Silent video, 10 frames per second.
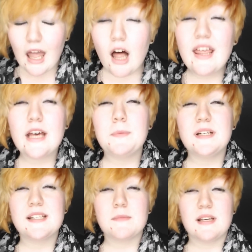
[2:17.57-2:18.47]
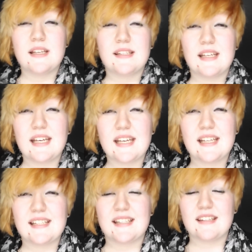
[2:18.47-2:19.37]
All albinism is
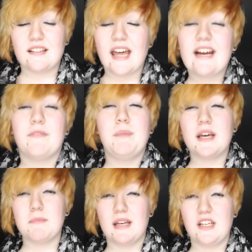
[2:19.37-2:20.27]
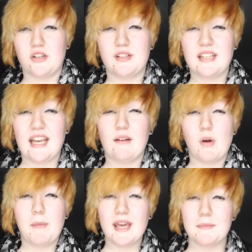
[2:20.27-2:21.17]
it's the lack of pigment in your skin, and
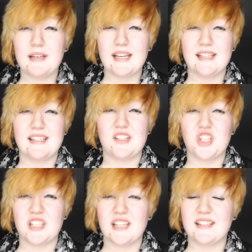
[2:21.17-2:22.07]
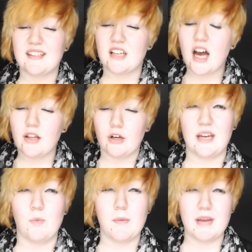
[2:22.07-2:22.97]
what pigment is, it's the color
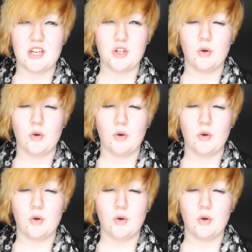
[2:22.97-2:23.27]
and what makes